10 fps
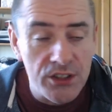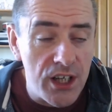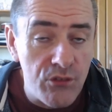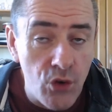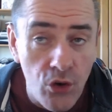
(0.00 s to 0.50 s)
A lot
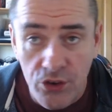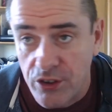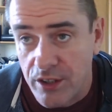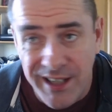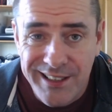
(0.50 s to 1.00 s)
of
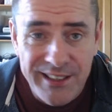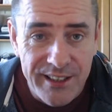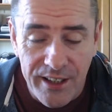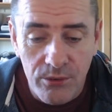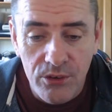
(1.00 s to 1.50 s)
older, any
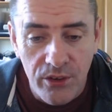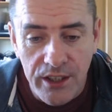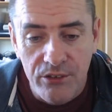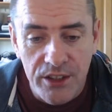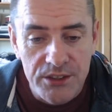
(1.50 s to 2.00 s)
car will go that
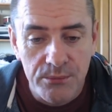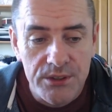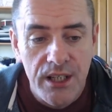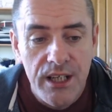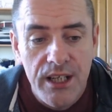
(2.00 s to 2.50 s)
direction. But
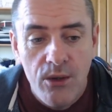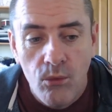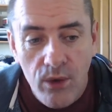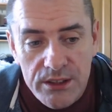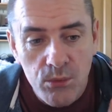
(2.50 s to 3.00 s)

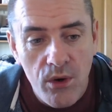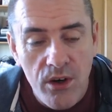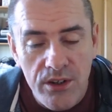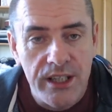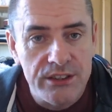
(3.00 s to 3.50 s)
once
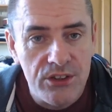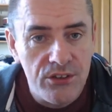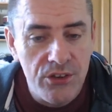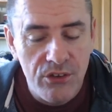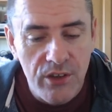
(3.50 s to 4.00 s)
water gets
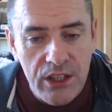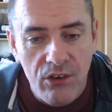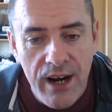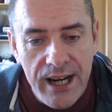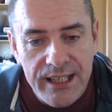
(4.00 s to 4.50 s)
under a
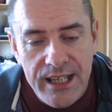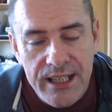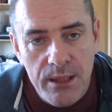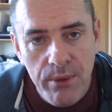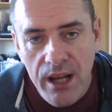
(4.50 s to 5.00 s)
crack in
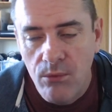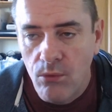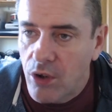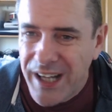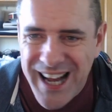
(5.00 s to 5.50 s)
the
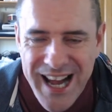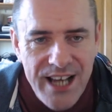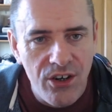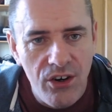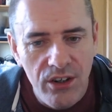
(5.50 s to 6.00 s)
paintwork at
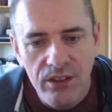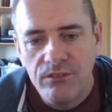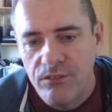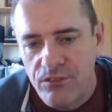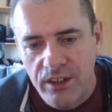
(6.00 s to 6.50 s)
all,
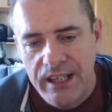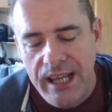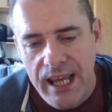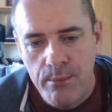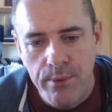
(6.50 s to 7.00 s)

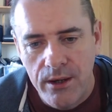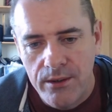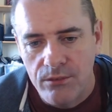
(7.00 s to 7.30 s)
forget about it.